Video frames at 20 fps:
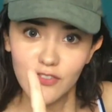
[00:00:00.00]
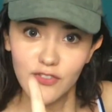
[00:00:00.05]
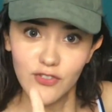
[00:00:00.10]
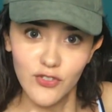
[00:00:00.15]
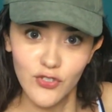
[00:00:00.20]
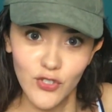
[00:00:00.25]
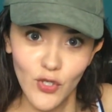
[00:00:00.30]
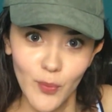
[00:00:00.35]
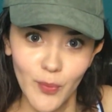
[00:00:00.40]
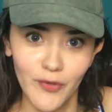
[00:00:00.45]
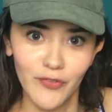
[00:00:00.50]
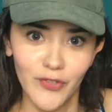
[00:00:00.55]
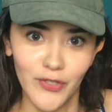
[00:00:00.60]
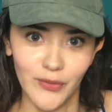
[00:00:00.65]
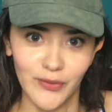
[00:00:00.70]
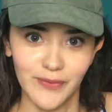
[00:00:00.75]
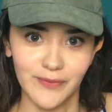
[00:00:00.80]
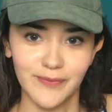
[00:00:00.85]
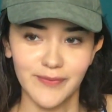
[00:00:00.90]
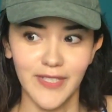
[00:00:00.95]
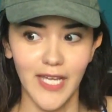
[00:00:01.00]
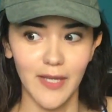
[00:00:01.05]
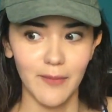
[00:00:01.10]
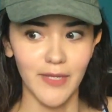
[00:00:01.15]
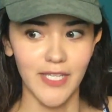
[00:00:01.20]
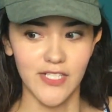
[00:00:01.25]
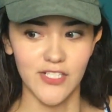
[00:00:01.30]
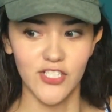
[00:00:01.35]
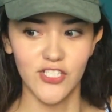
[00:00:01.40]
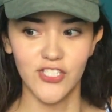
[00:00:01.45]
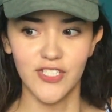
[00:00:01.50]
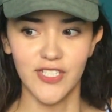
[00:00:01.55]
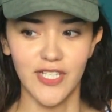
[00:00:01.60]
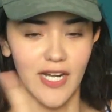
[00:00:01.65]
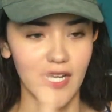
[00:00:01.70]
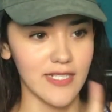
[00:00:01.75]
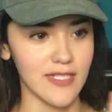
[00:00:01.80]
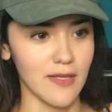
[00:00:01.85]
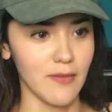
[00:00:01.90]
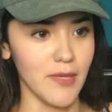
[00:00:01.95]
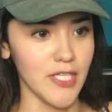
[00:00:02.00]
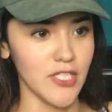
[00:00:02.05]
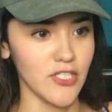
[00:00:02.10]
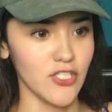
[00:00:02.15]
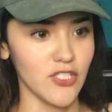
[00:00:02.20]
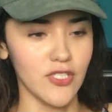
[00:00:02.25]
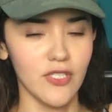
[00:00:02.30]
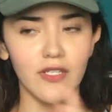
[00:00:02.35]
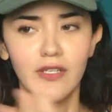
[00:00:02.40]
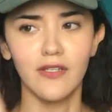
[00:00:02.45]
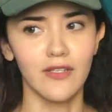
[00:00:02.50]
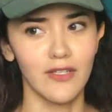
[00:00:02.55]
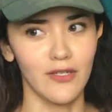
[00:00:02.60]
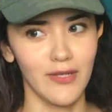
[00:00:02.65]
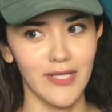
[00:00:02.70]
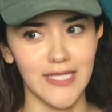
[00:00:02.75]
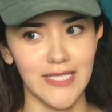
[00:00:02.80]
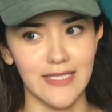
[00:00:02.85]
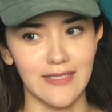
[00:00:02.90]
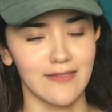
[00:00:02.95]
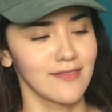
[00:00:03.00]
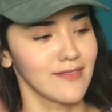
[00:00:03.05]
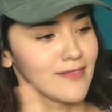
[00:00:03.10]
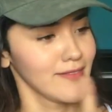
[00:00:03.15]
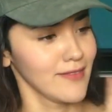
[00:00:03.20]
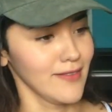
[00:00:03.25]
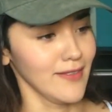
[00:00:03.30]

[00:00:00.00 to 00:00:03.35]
Superfruit. Not Mitch. Did I say Mitch? No, I didn't.